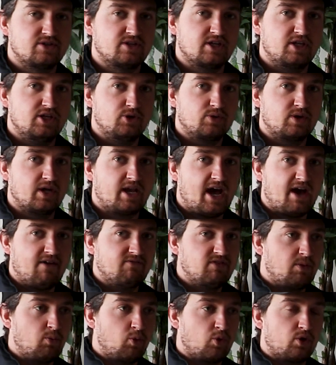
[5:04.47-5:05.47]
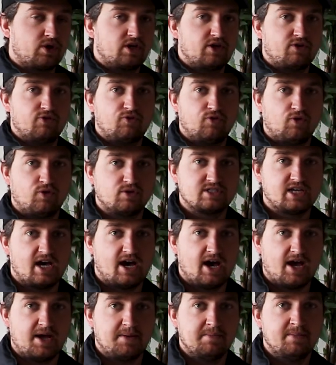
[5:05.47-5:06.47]
so that you can have them working full
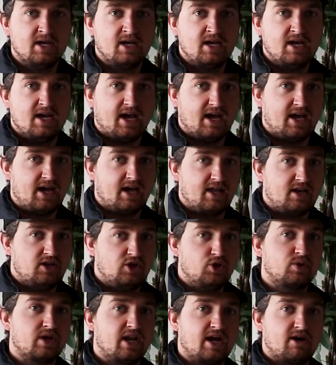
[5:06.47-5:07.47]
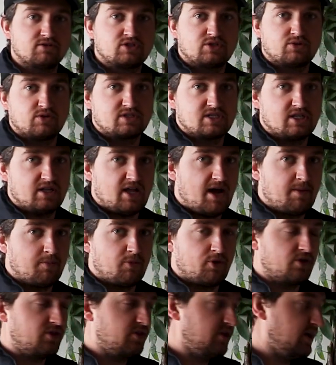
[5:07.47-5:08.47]
time and you can outsource a lot
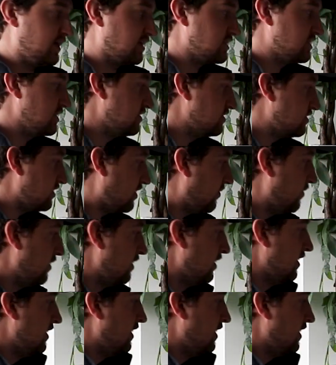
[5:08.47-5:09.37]
more things. So